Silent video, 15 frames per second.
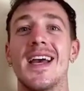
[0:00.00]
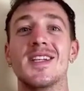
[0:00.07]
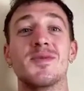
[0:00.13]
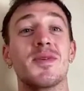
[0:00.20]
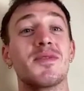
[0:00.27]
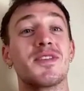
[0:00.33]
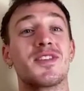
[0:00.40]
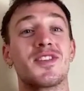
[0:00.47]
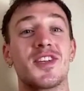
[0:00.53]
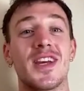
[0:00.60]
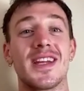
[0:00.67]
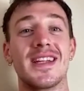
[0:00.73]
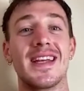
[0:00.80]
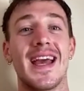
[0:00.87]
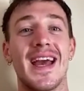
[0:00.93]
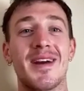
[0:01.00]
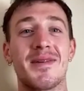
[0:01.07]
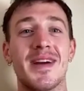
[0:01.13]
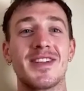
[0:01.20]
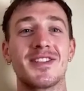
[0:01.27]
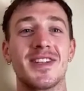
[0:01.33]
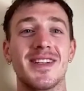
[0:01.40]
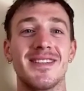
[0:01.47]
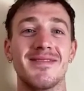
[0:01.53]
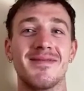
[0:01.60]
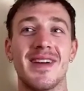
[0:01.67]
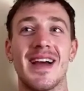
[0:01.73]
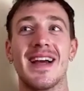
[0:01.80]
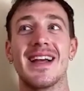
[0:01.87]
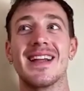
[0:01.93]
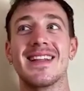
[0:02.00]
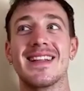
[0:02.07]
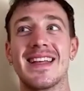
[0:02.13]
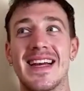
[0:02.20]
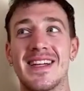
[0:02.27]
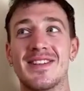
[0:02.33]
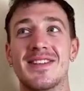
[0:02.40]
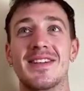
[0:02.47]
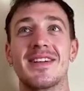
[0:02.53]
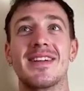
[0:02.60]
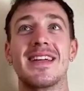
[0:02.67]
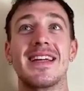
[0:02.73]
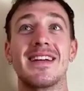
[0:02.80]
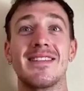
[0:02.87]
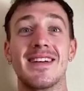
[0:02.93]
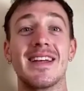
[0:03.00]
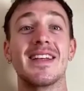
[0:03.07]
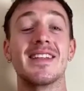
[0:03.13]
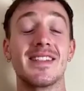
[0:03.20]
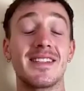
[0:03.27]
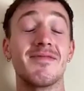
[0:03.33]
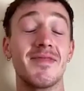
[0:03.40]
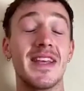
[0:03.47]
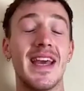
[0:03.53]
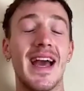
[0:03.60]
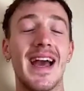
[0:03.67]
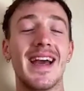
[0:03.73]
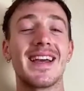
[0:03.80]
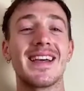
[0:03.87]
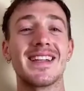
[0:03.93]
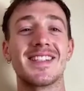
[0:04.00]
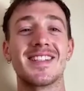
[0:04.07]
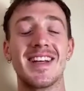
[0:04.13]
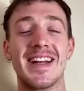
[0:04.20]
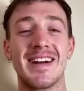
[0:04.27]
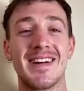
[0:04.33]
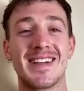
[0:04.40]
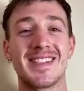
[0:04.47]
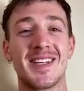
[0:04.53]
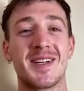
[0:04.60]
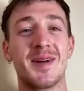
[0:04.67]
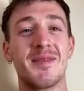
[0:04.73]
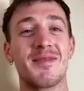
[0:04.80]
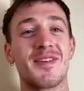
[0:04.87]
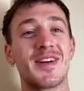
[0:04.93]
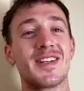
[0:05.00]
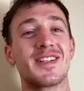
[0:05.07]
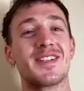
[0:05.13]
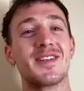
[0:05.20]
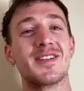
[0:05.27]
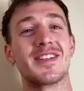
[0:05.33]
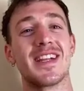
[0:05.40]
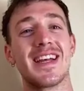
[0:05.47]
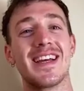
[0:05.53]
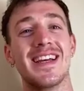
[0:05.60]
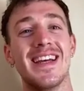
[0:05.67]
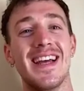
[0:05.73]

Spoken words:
It's a bit of a chicken and the egg question, and the answer here is the egg. It's the lyrics that come first, usually.